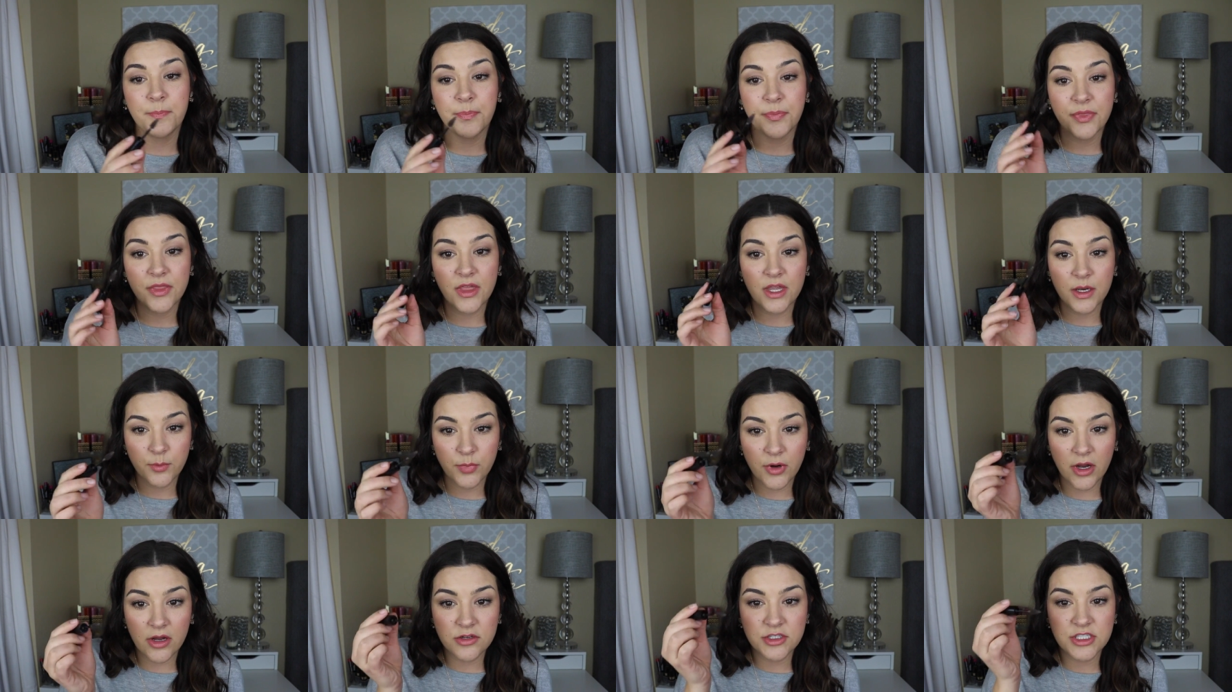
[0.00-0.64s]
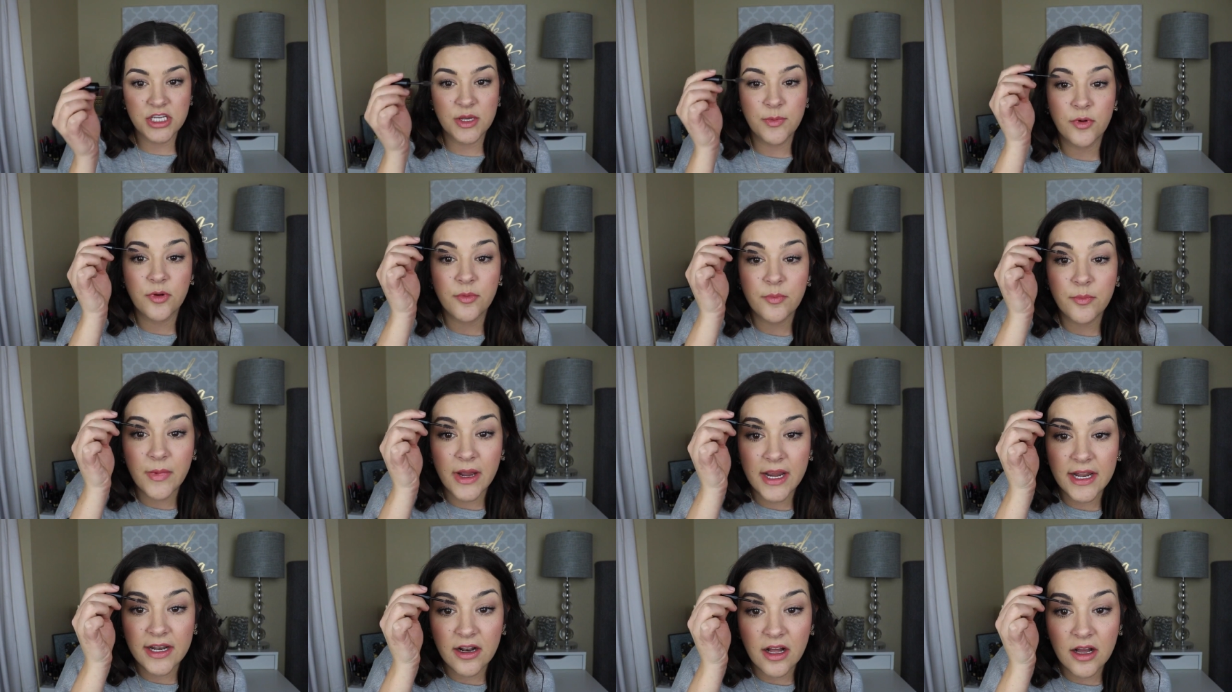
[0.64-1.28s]
then brow shaper
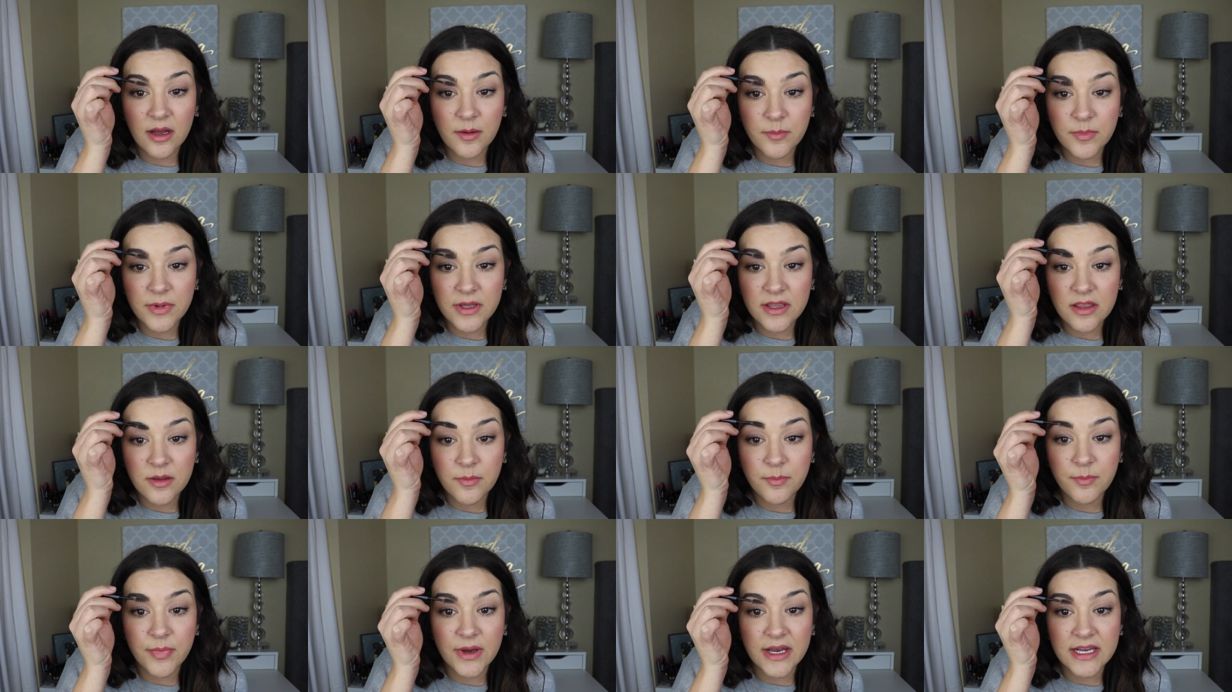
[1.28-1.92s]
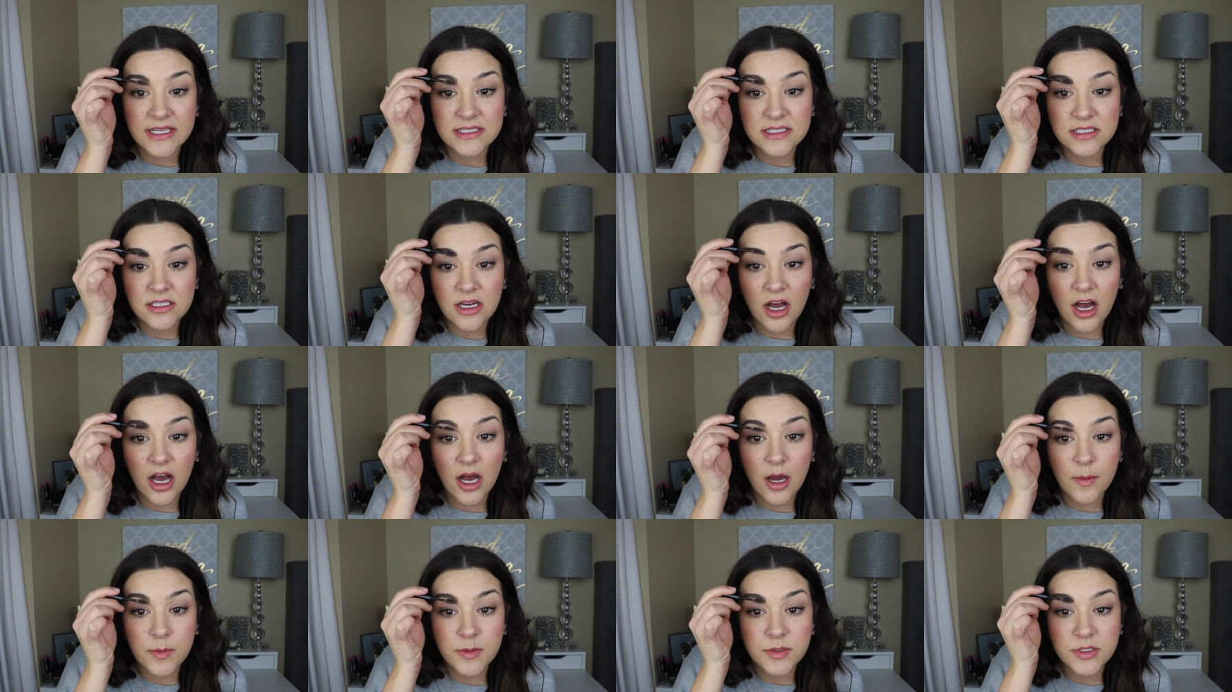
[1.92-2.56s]
might not be the best
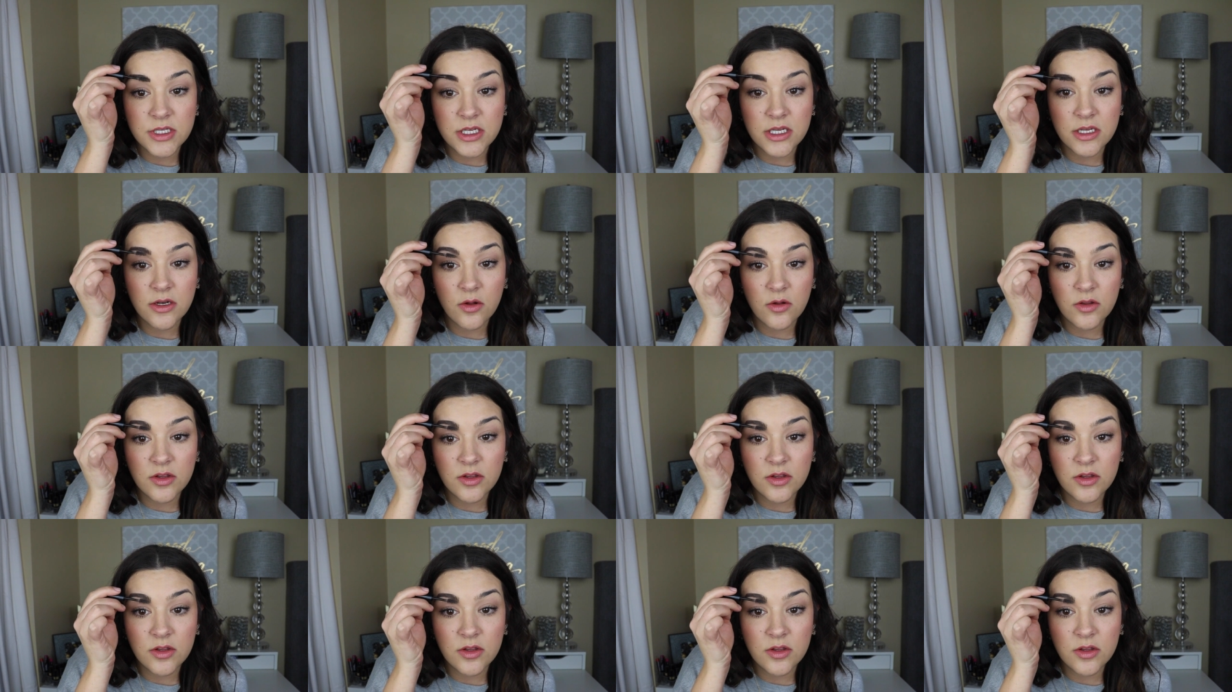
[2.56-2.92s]
option,